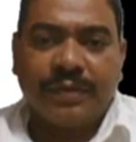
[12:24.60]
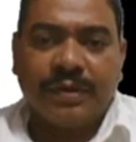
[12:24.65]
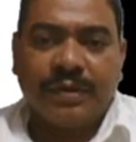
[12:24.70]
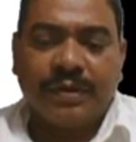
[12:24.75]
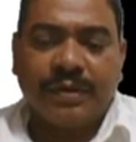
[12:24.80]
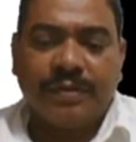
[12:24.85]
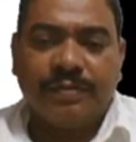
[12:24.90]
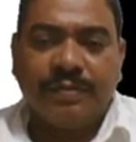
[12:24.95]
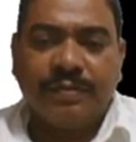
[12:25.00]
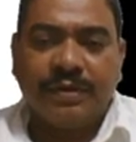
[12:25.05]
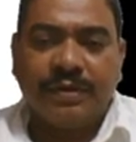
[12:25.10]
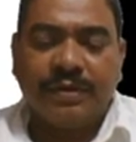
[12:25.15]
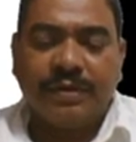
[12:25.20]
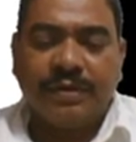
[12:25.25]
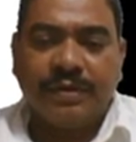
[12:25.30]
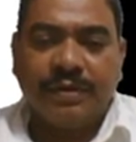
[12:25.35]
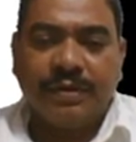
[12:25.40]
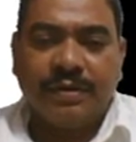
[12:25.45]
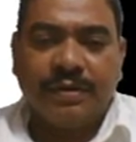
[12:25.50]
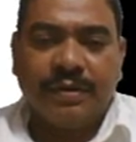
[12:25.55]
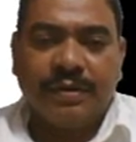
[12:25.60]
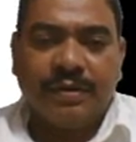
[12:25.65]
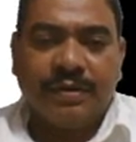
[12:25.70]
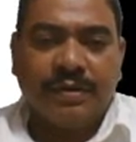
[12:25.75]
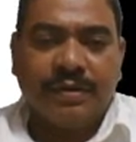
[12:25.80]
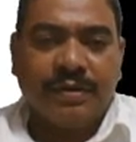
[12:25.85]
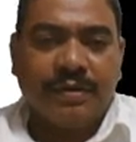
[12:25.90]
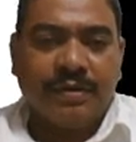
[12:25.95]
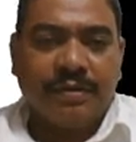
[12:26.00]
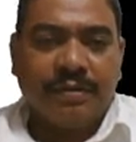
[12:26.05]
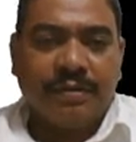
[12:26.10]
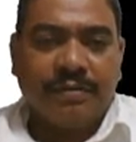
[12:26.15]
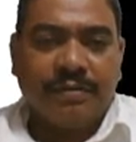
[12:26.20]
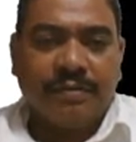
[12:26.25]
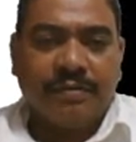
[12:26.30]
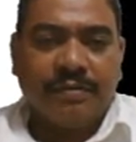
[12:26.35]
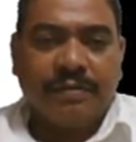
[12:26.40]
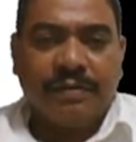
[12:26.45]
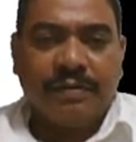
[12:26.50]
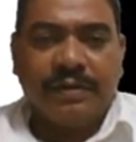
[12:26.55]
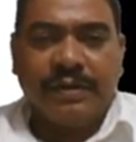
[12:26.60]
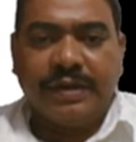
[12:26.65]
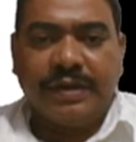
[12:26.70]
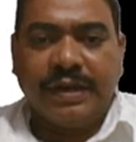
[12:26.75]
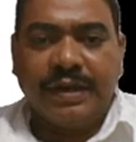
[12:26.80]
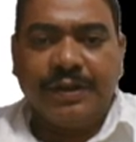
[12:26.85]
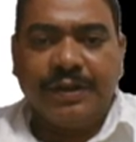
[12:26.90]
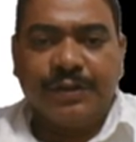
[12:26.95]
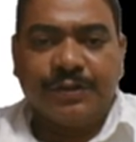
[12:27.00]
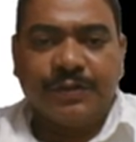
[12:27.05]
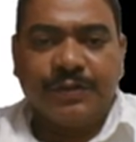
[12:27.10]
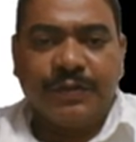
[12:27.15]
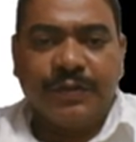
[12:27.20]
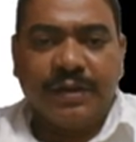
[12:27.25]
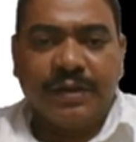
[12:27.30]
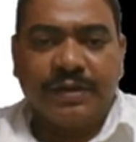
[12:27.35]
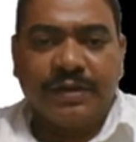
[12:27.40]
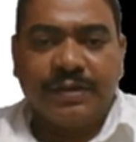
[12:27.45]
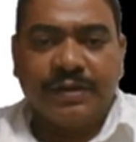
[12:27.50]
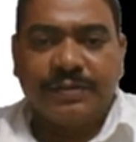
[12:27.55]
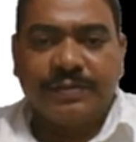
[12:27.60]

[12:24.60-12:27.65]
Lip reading: of the Galois field,